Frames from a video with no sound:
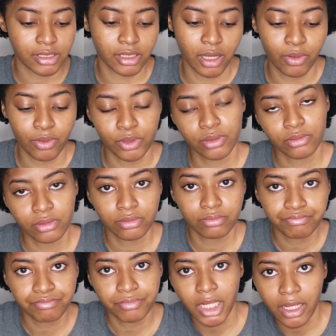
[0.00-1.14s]

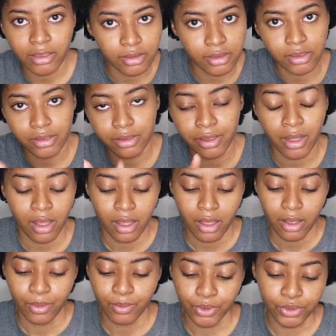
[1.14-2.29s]
At the
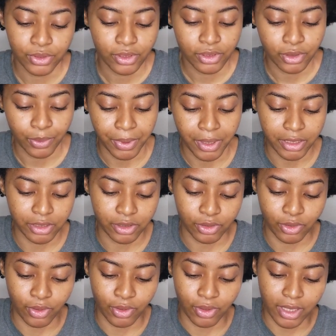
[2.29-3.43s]
beauty supply store
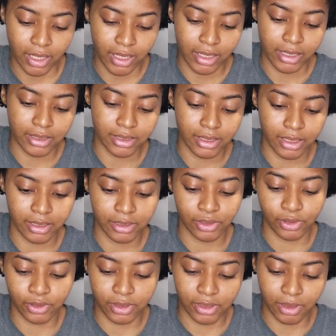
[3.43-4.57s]
and I saw this.
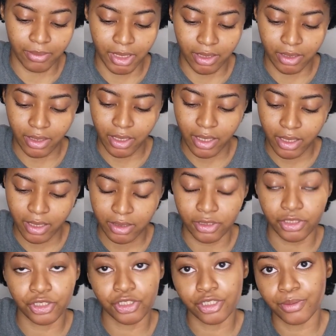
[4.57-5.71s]
I'm like, yeah, it's cheap.